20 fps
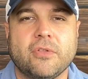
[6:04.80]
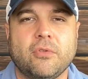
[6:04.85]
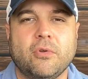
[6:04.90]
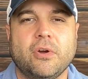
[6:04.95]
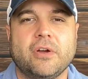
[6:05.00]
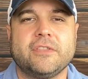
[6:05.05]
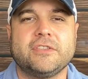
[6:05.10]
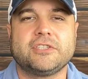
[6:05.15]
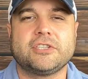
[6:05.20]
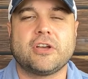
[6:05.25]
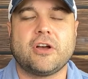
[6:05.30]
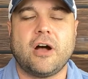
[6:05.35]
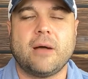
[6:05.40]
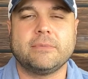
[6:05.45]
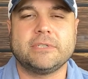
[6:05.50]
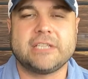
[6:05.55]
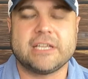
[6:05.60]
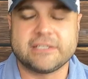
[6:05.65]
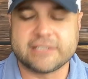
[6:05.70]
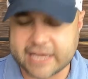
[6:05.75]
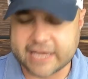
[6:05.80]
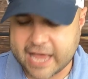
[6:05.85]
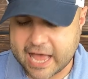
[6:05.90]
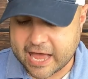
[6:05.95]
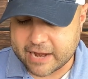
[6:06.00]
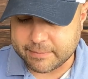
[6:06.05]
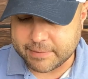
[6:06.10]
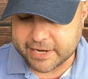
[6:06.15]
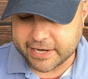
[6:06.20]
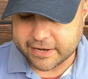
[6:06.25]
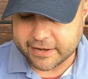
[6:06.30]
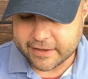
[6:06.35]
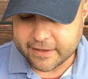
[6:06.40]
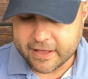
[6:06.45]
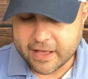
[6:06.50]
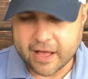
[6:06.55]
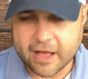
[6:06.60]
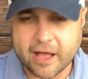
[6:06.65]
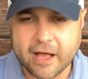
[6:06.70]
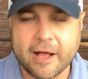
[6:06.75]
Lawyer. This is the Common Sense Academy.
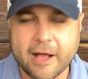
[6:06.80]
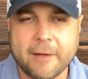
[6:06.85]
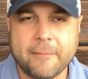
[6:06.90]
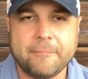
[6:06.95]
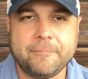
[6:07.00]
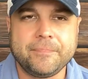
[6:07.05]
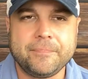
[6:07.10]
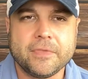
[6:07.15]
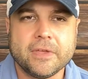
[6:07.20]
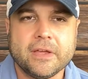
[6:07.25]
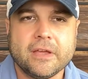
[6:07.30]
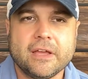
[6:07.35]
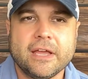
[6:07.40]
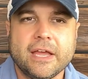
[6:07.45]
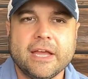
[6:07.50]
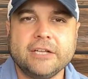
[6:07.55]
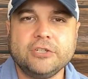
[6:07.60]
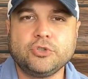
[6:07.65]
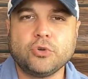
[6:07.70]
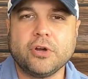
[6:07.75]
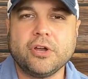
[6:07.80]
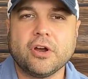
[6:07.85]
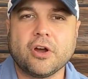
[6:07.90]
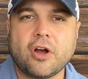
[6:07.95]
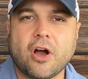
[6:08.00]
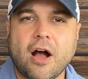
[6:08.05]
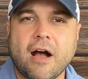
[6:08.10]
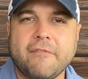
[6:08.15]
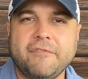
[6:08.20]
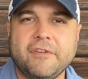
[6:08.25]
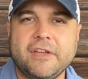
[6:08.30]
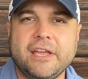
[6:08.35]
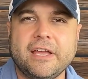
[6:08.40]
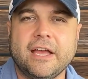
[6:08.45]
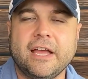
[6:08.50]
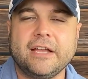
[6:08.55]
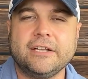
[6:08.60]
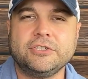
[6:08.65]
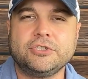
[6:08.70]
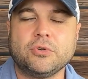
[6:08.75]
Enjoy your coffee.
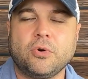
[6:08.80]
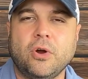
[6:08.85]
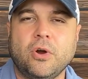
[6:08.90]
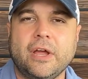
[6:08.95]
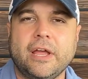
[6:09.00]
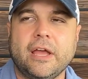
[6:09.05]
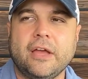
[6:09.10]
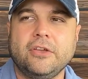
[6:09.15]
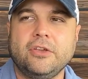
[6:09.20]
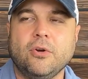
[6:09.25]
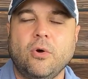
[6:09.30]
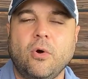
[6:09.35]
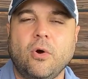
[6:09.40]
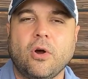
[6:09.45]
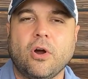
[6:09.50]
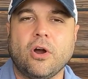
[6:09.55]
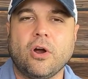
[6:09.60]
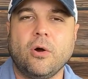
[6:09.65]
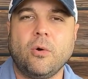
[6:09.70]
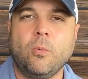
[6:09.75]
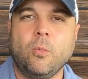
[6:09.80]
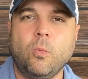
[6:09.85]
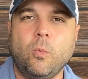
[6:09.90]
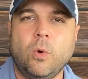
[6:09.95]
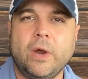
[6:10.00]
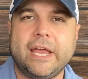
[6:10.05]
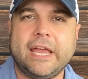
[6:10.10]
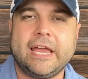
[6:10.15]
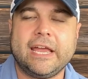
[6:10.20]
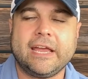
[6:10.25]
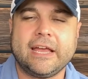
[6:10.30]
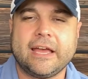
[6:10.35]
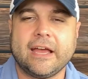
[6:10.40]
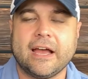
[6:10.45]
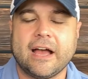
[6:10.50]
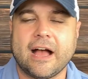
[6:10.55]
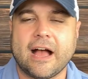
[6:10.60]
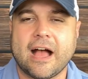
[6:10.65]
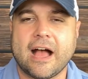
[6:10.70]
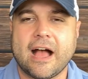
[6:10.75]
Enjoy your week.
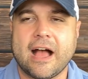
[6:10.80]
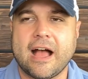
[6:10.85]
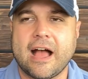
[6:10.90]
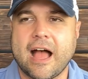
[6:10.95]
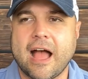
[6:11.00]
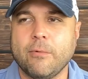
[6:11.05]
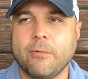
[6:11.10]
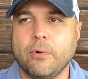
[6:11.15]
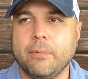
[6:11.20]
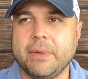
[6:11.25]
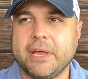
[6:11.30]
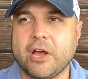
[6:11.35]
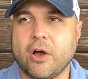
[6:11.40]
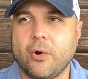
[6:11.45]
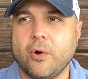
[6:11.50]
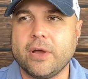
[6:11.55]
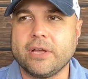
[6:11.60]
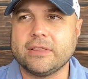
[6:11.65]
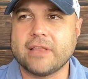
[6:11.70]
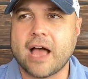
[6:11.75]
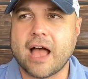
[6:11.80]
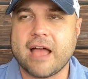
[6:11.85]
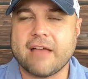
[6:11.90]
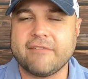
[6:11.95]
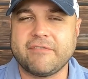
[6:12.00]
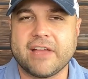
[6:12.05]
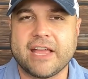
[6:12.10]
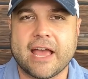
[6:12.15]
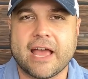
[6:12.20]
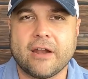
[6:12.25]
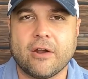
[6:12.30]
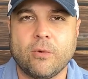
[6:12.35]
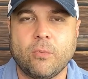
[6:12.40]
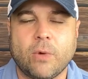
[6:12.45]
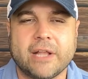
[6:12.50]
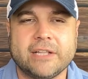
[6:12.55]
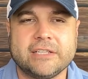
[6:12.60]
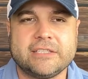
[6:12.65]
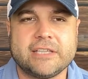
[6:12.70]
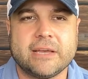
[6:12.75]
I will be going live again on
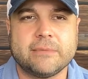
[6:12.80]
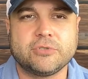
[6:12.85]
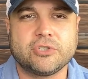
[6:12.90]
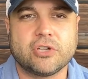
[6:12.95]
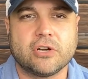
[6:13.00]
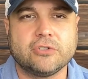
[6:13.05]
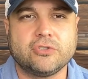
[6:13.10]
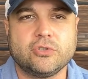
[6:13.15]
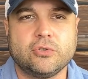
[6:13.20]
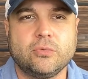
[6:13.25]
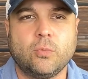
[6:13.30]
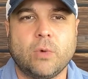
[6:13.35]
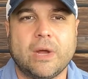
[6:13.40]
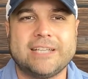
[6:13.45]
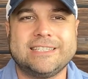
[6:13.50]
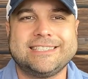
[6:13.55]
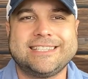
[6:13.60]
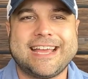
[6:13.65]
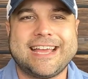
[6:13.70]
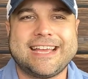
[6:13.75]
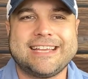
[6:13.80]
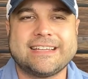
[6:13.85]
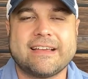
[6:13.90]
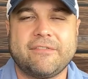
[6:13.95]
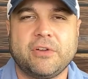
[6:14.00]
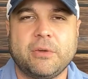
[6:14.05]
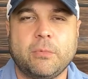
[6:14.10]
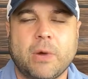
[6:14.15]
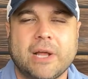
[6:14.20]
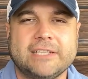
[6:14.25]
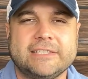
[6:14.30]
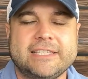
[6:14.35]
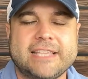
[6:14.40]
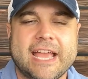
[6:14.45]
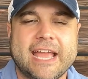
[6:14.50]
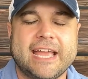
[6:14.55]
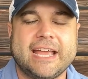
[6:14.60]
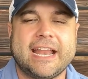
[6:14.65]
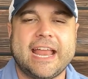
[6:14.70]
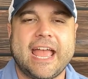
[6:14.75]
Wednesday. I'm start doing Wednesday, every
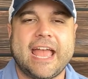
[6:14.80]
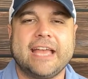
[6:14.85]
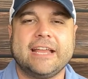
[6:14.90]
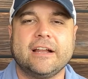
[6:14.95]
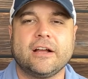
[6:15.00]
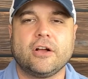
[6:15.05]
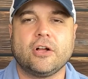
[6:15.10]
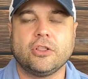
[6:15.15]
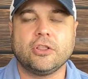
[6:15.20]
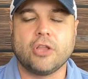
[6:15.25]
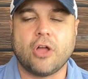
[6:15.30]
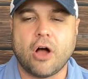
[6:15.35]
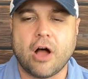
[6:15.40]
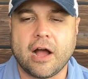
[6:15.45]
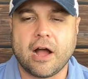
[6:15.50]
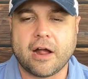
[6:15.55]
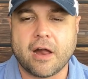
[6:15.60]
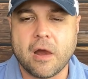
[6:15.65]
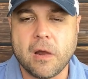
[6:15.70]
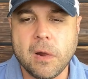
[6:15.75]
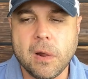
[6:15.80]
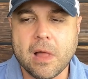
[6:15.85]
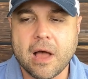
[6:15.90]
Wednesday at 8 o'clock.